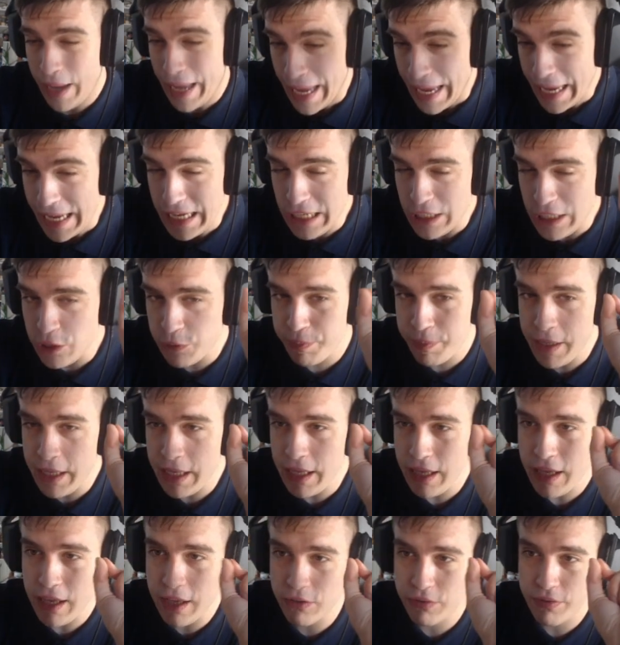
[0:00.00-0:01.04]

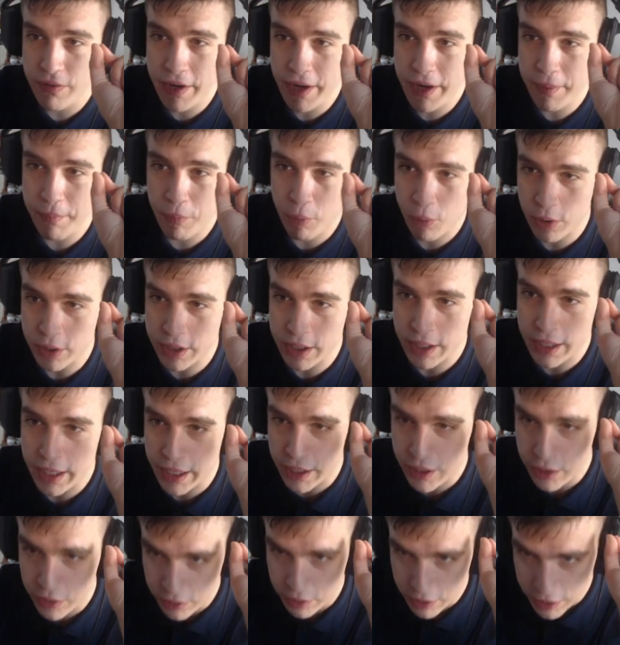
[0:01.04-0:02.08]
HP is very important.
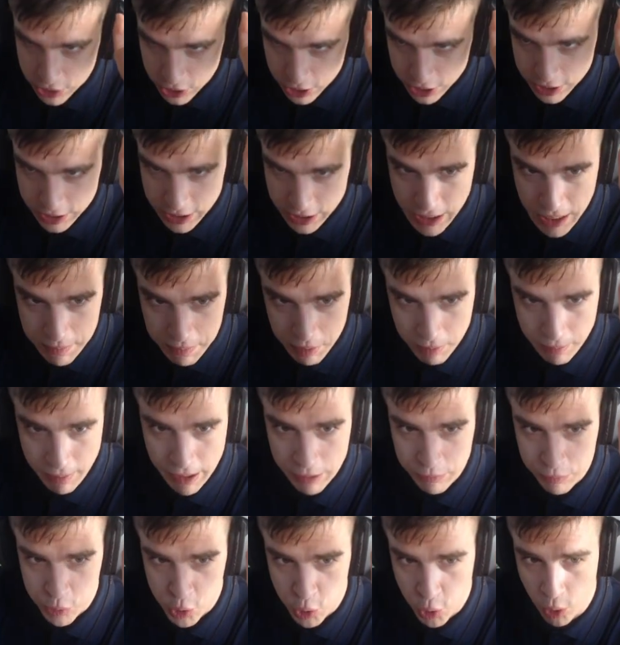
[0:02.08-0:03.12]
Like, you just keep in
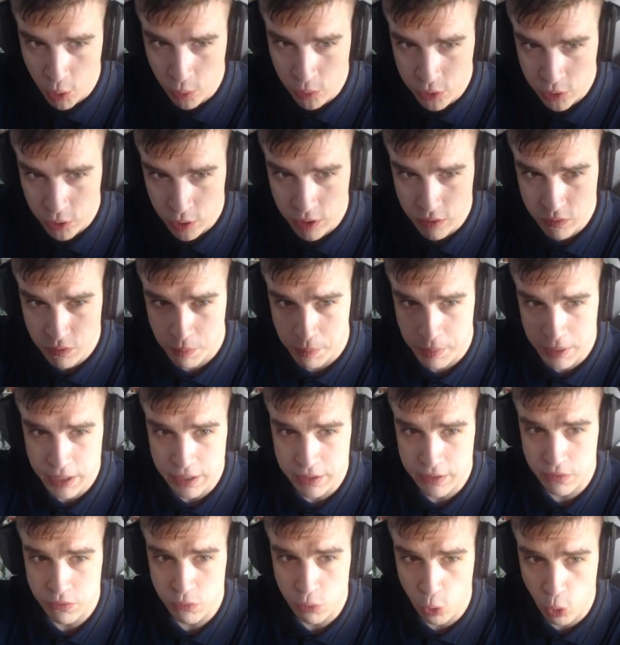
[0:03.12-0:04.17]
mind, when you go to his
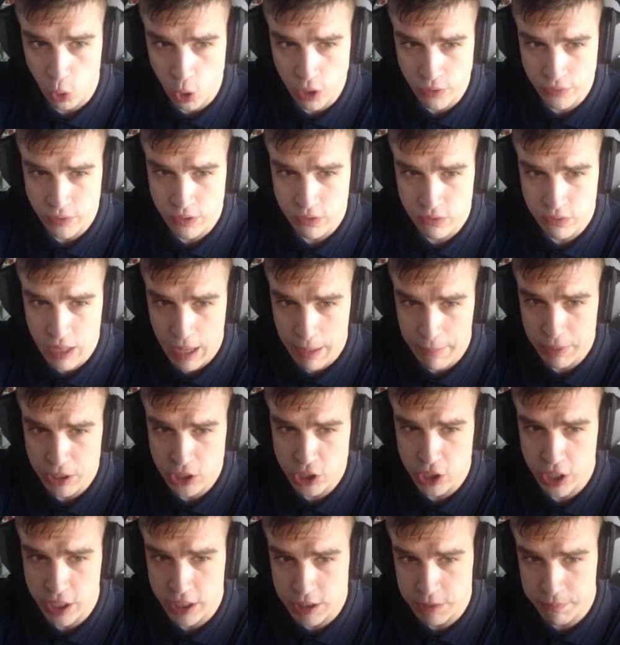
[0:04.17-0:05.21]
abilities, all of his
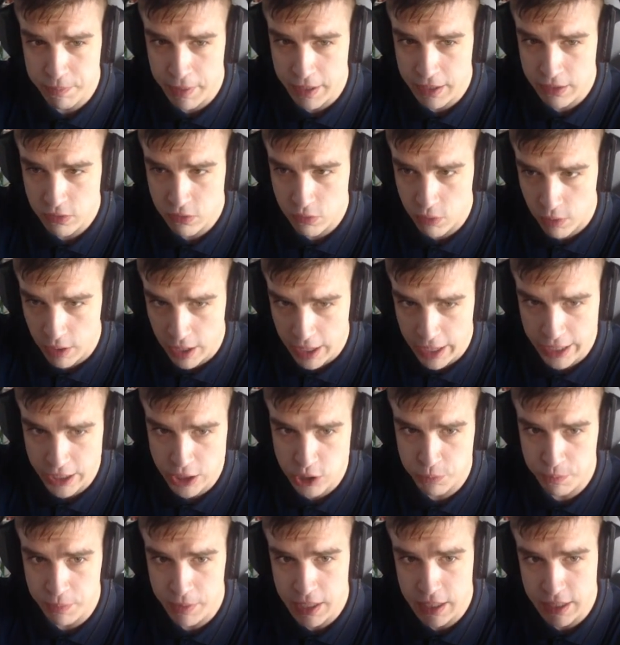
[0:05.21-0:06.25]
damage is based on
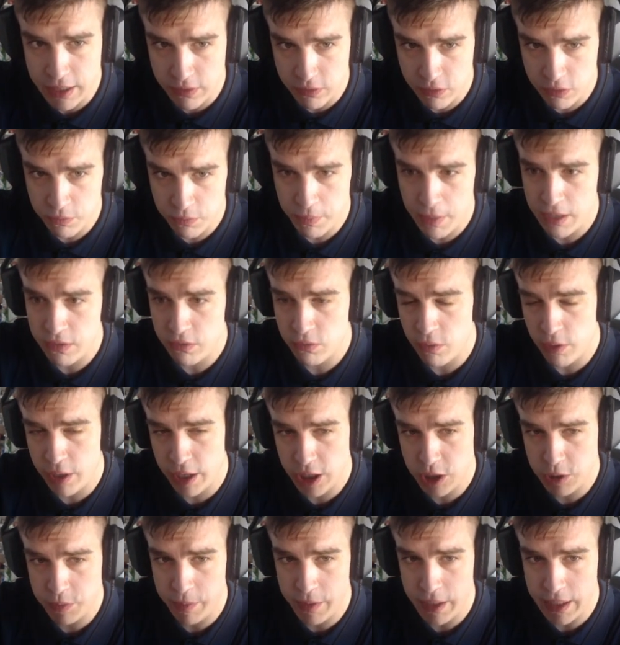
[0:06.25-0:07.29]
HP. This is based on
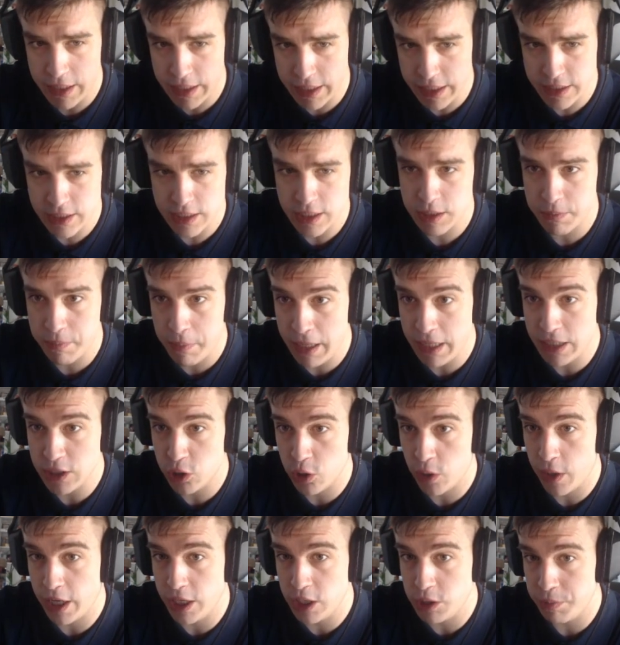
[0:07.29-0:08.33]
HP. This is based
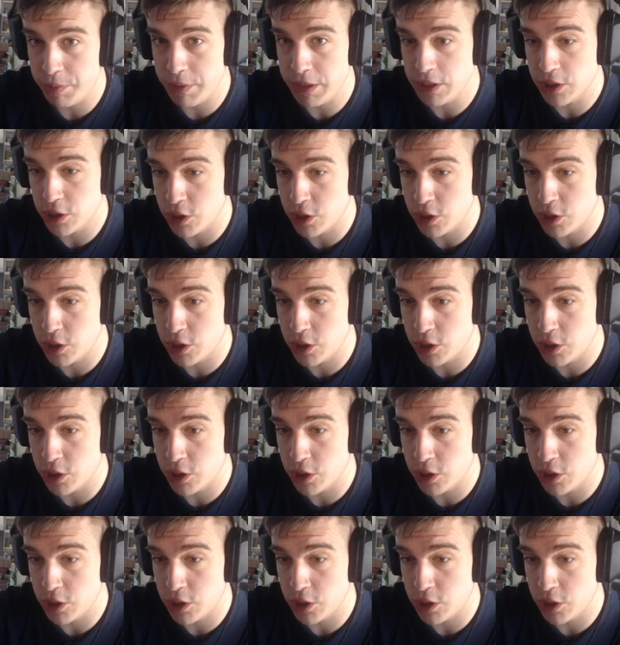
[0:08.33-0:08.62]
on HP.